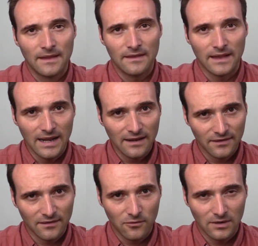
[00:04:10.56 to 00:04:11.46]
the
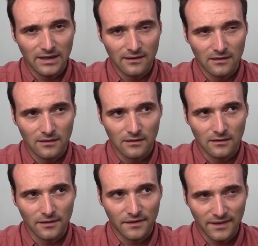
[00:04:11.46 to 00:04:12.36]
next
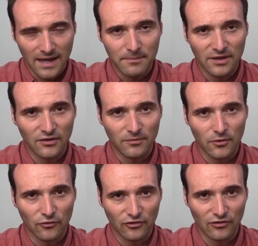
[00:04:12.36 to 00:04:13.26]
uh, step in this
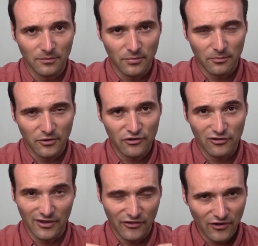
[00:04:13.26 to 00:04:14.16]
process, in the
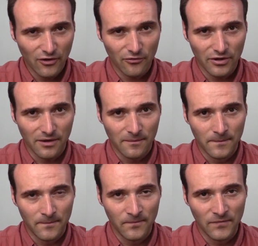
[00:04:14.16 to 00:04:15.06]
preparation, the theory
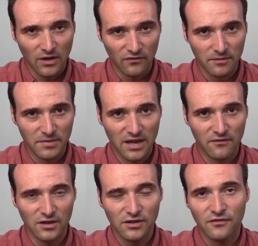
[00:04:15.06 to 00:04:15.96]
of the
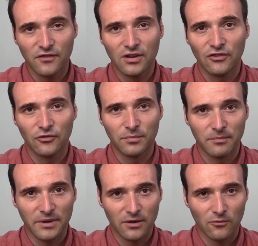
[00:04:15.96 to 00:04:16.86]
behavioral interviewing is to
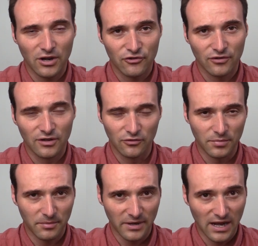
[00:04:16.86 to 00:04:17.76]
prepare question, uh, to
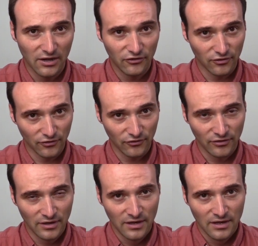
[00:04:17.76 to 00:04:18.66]
prepare answers
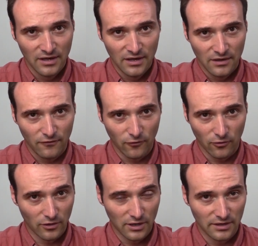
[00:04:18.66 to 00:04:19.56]

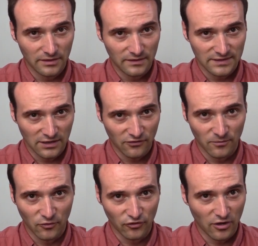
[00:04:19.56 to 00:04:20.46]
for uh, a set
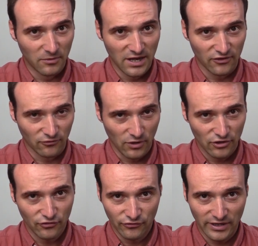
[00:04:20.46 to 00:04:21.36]
of most commonly asked
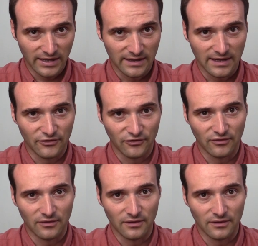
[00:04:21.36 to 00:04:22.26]
questions that get
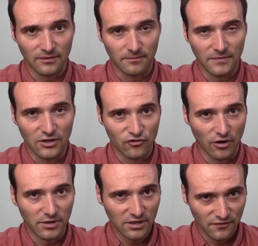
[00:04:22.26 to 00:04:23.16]
asked uh, in
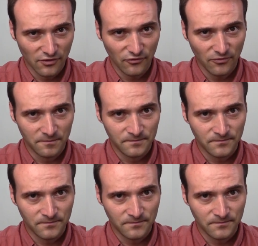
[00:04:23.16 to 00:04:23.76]
job interviews,